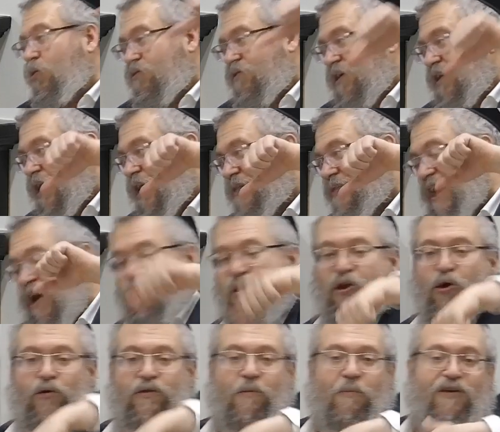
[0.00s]
So that's what
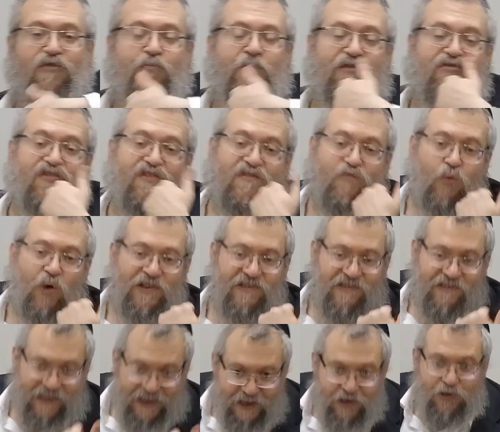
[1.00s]
the verse is saying.
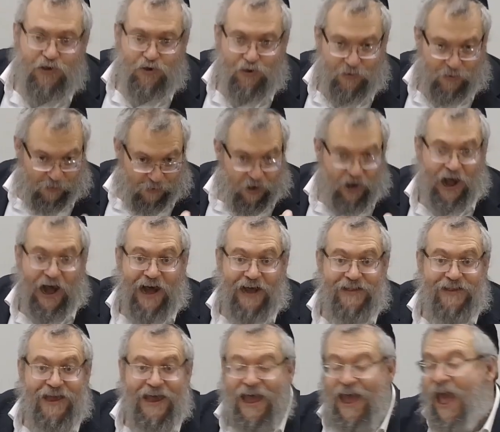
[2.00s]
Achasu zu
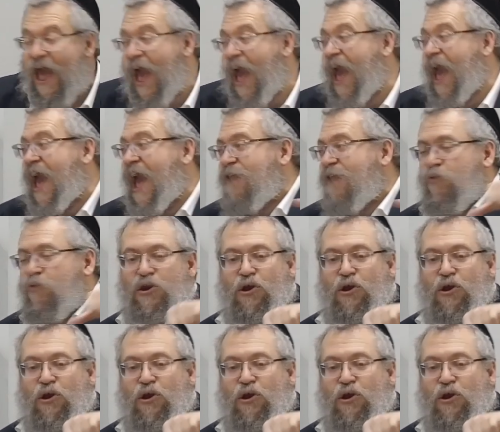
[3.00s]
Knesses Yisrael.